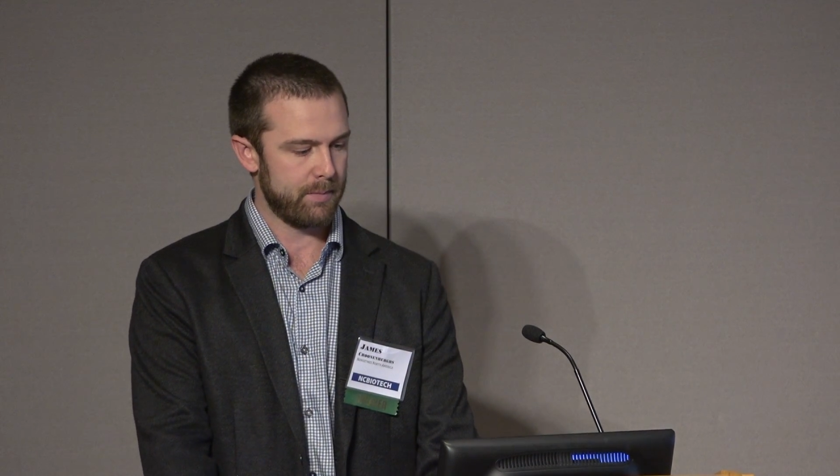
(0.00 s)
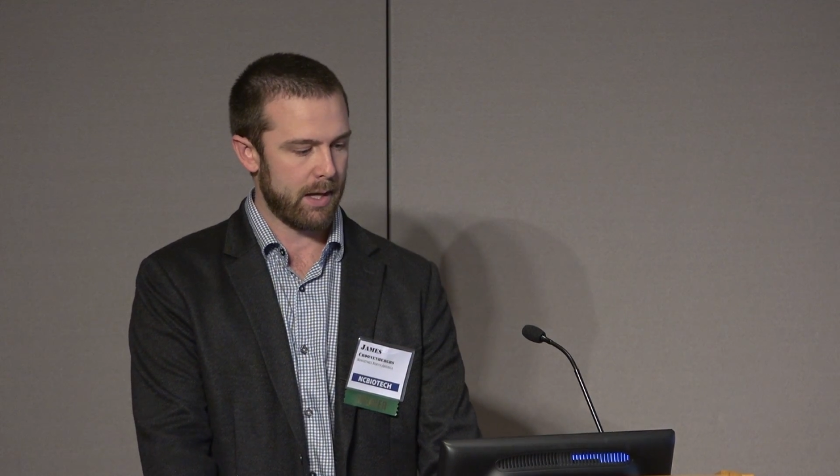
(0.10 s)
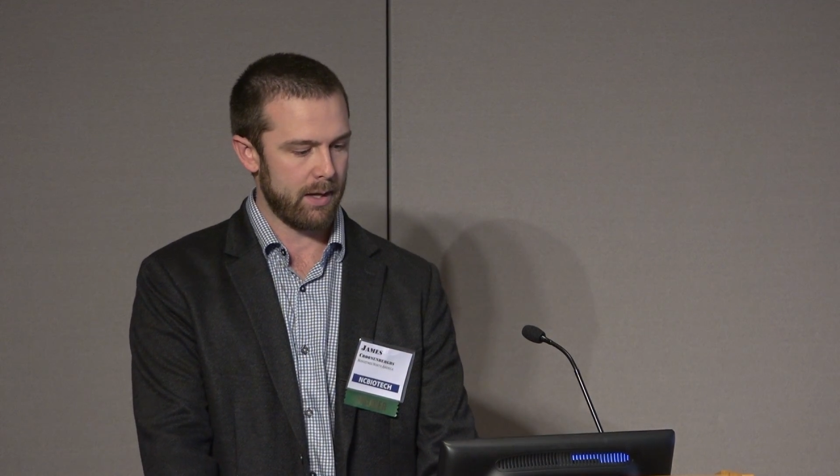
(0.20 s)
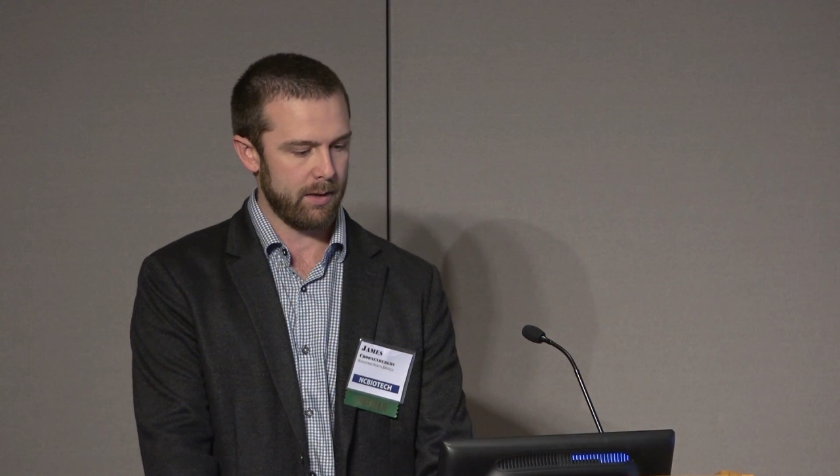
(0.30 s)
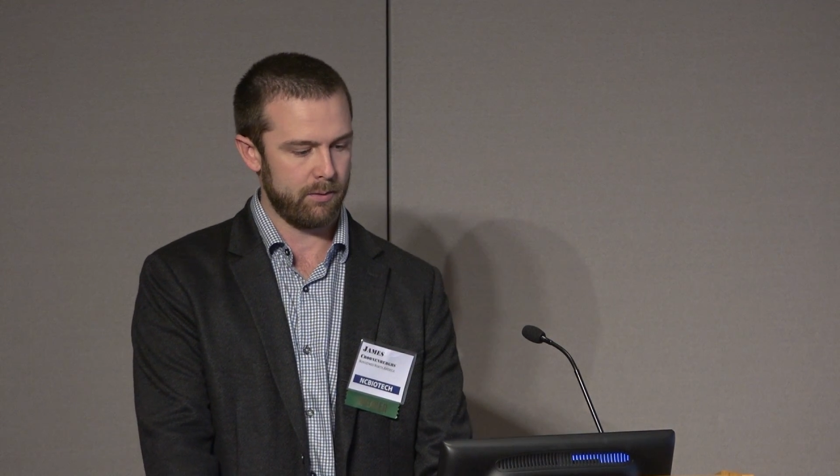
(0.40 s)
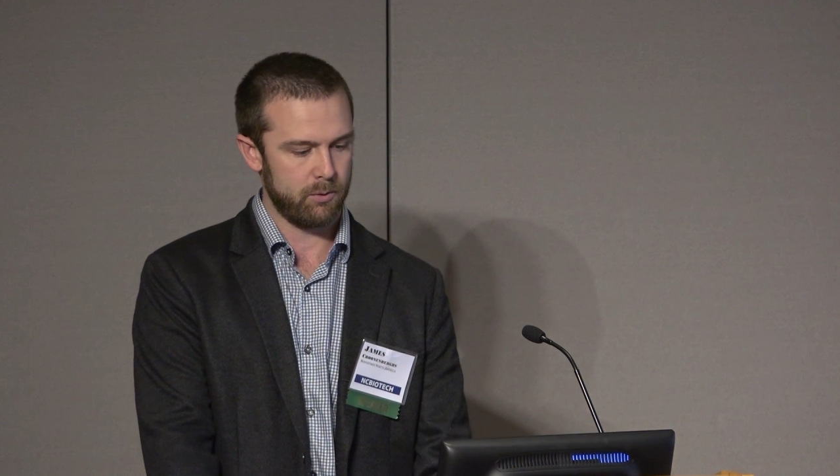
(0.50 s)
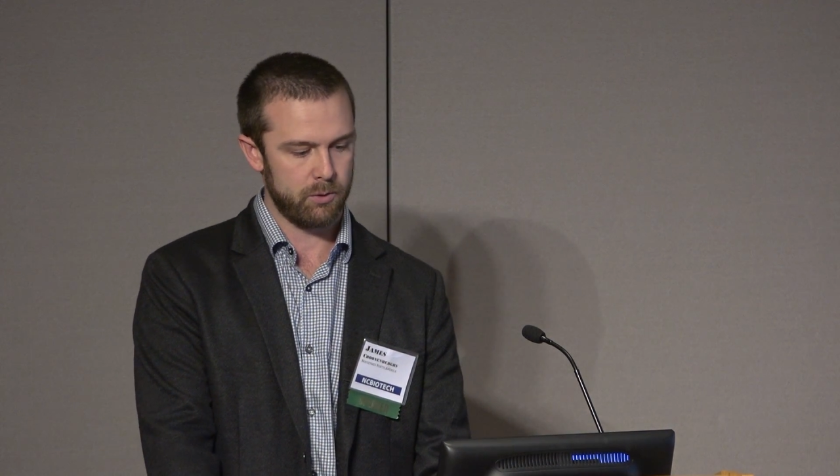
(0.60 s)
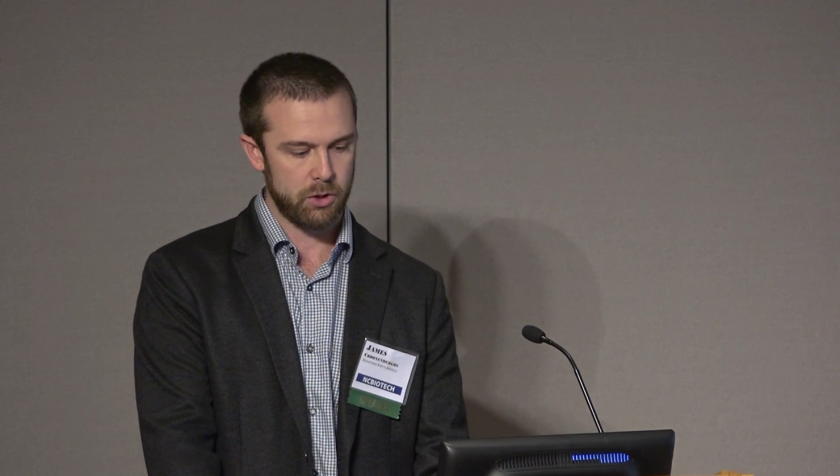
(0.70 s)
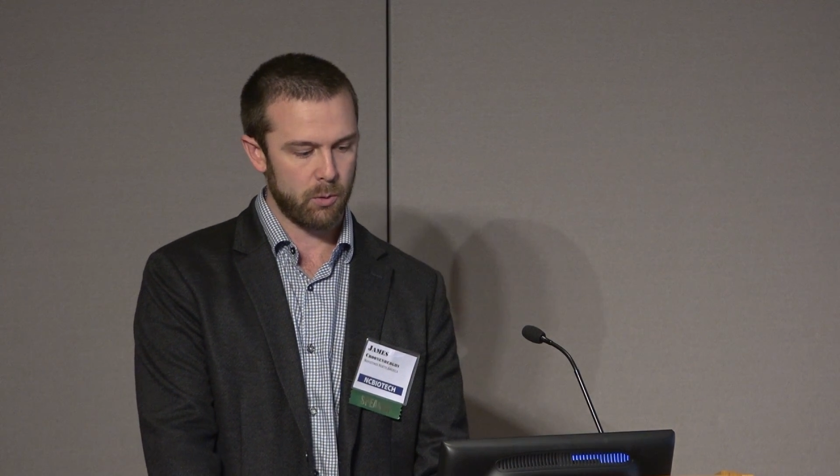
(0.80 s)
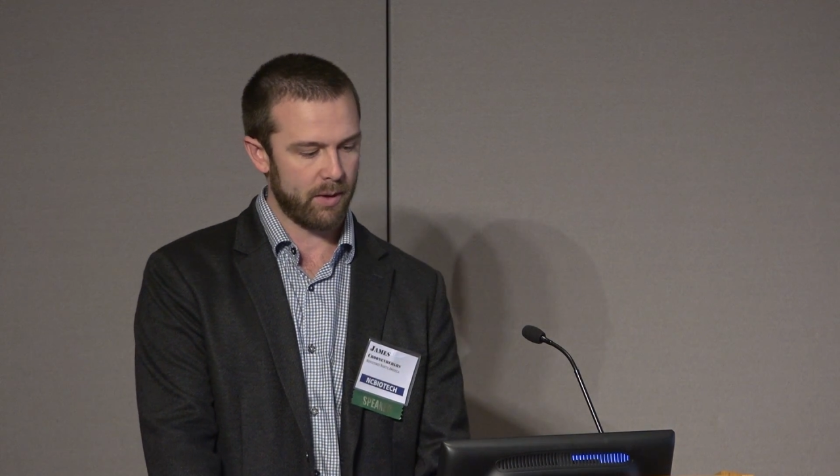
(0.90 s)
in
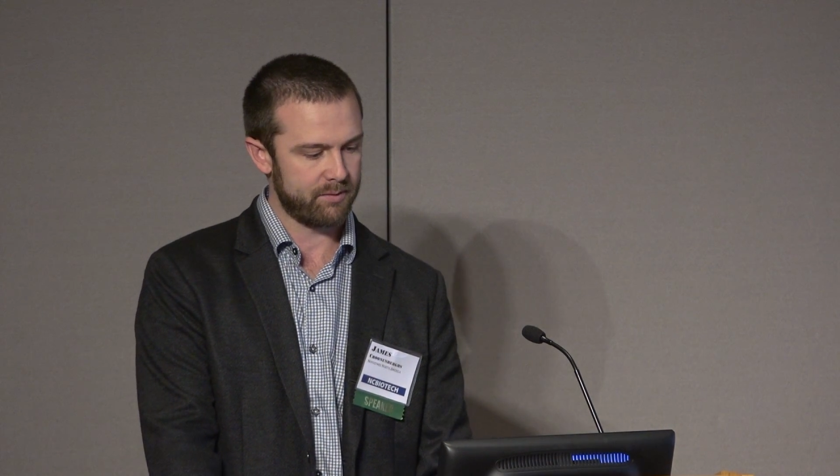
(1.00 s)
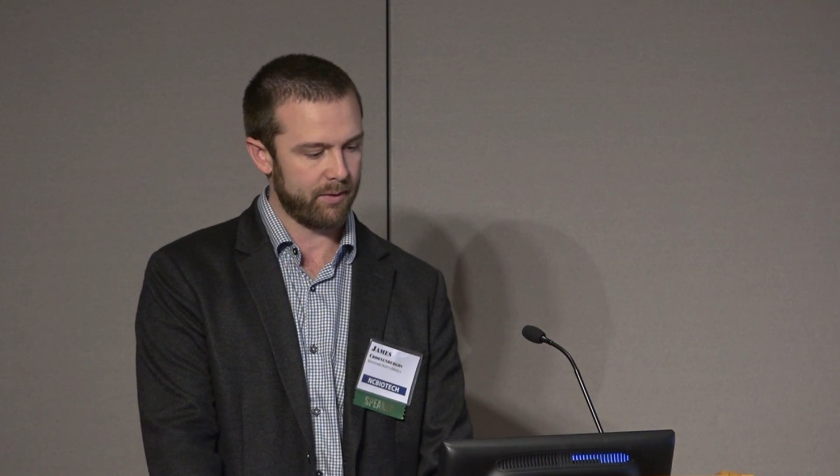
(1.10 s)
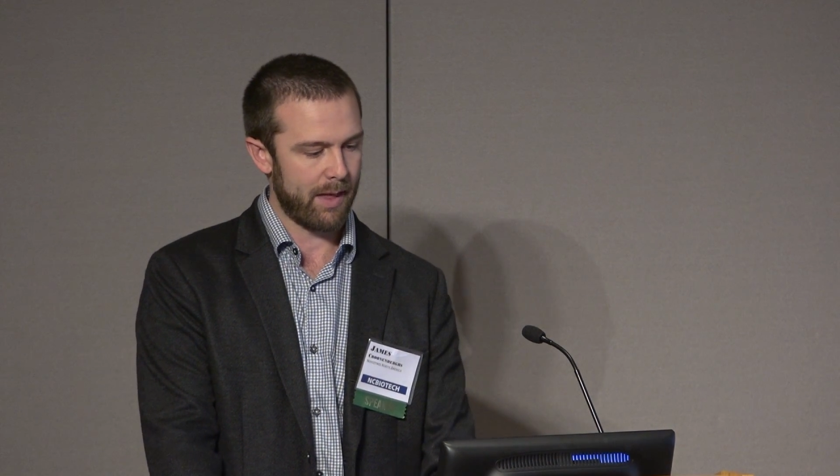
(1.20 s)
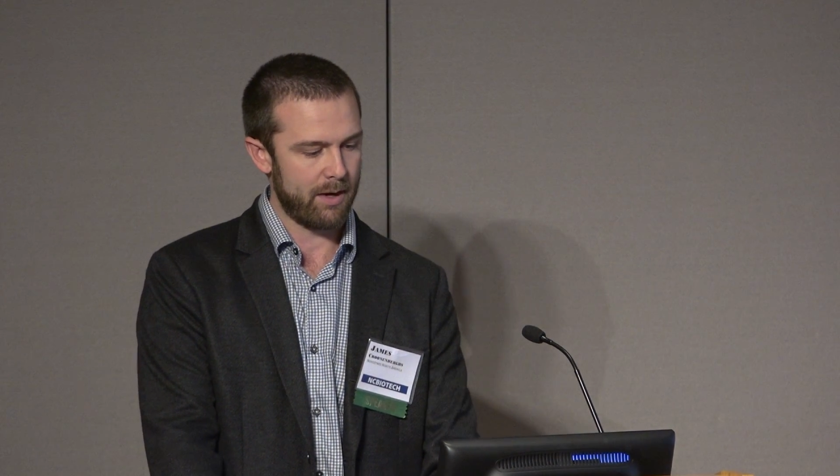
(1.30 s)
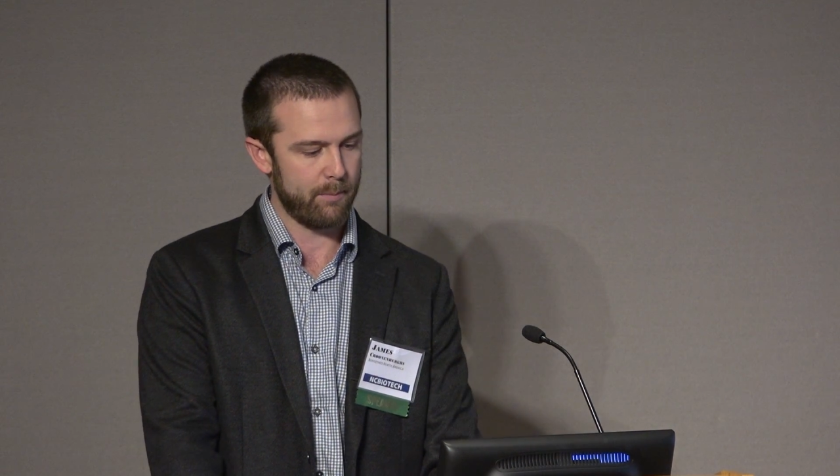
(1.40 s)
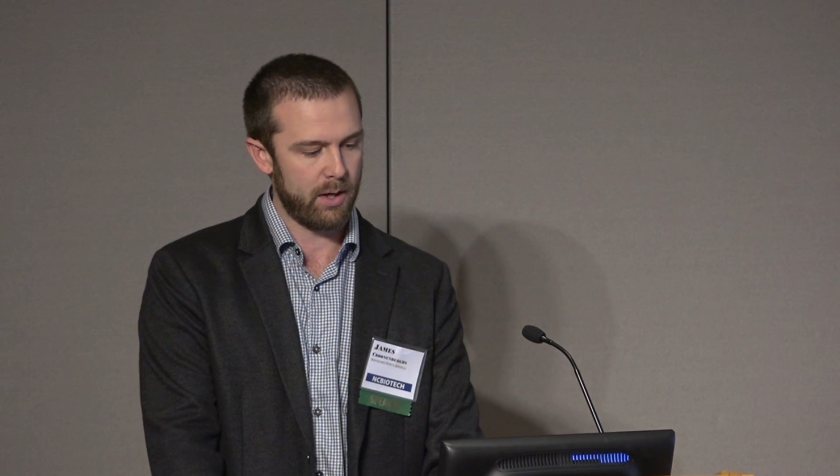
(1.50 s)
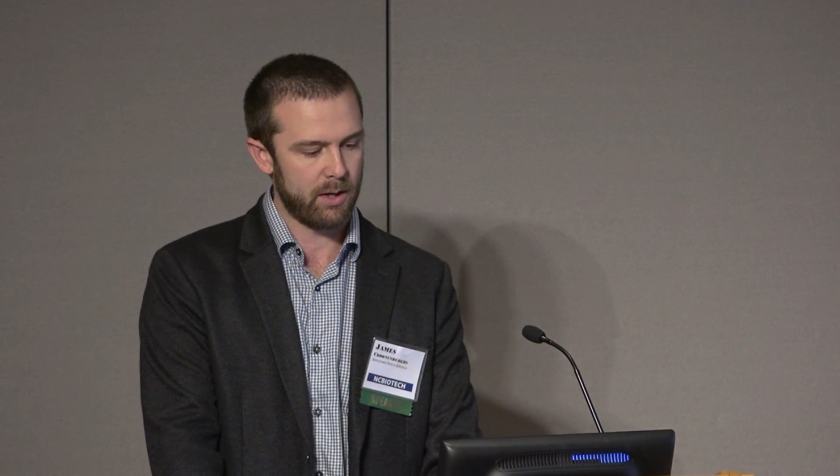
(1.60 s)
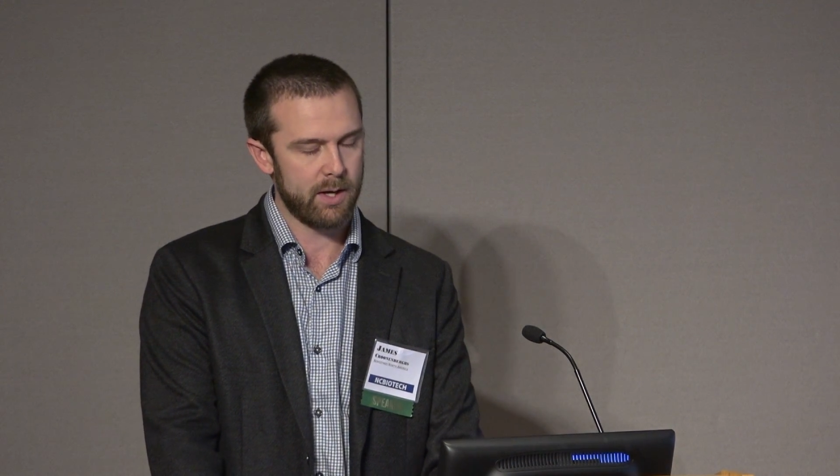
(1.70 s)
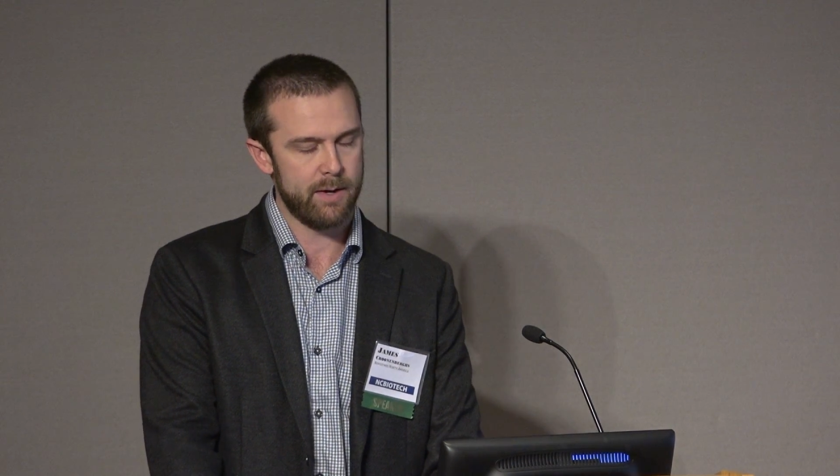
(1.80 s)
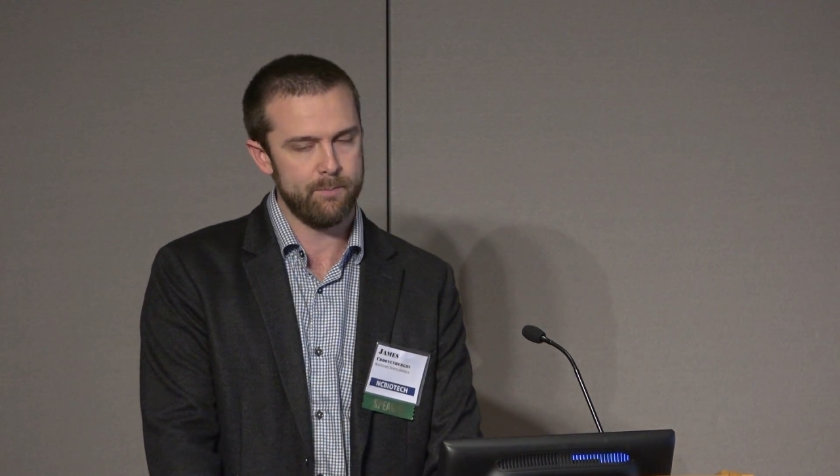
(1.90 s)
the U.S. and Latin
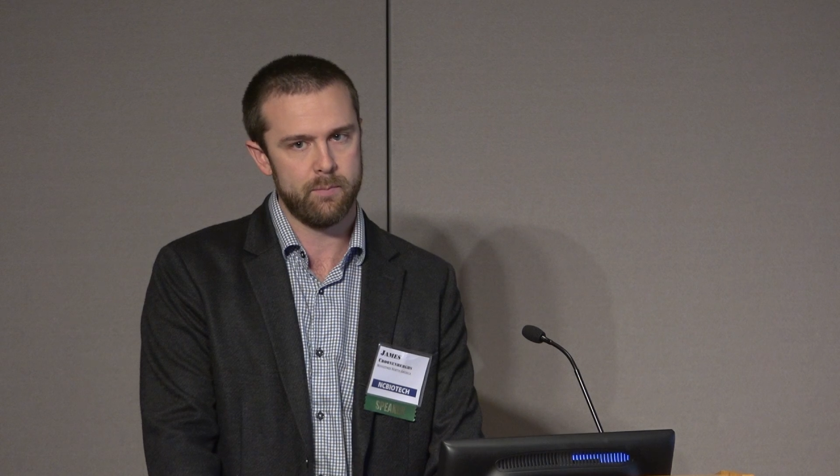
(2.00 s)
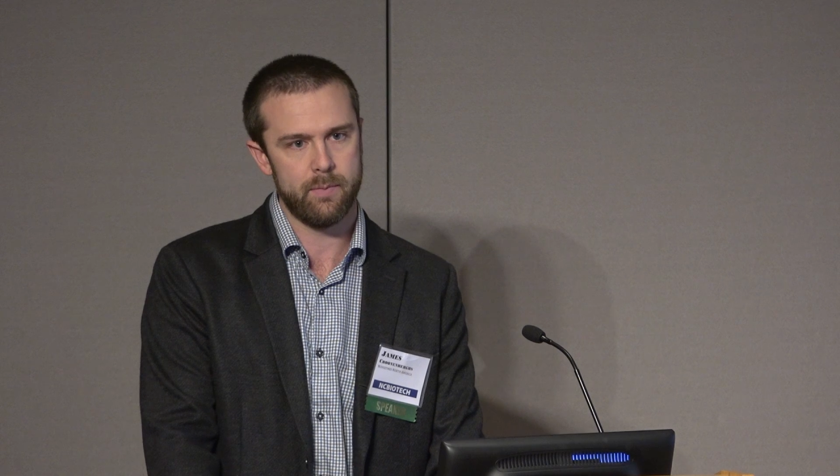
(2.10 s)
America.